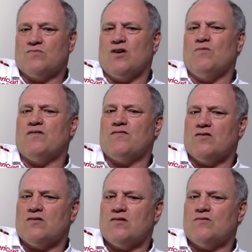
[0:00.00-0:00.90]
So we've
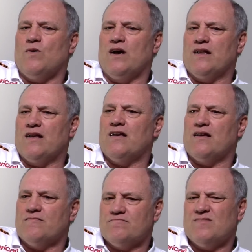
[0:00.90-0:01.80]
got a quite
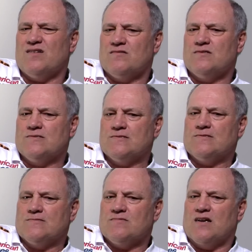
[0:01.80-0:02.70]
a,
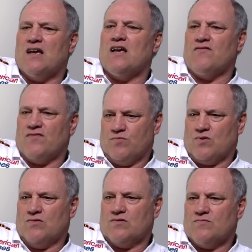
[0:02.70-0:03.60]
a heavy
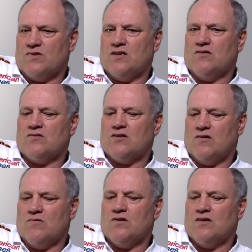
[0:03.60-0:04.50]
program, you know.
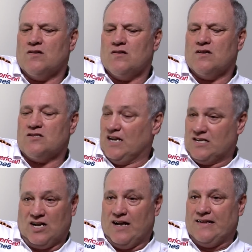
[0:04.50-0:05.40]
So uh, it's
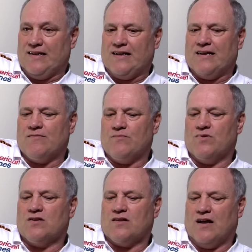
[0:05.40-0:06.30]
exciting,
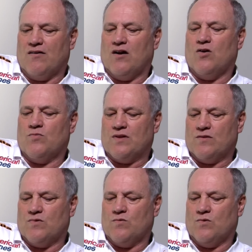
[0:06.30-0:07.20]
but I hope
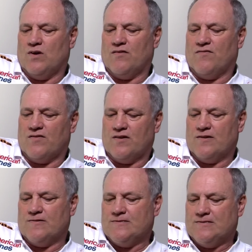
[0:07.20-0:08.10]
that we will have uh,
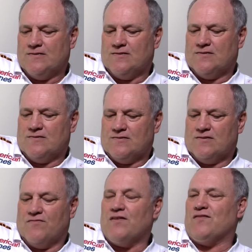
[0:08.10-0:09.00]

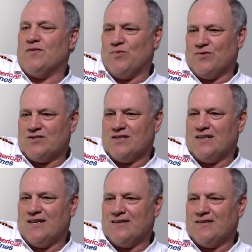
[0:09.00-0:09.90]
50 points at
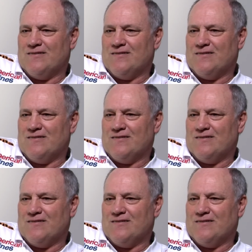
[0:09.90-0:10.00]
the end.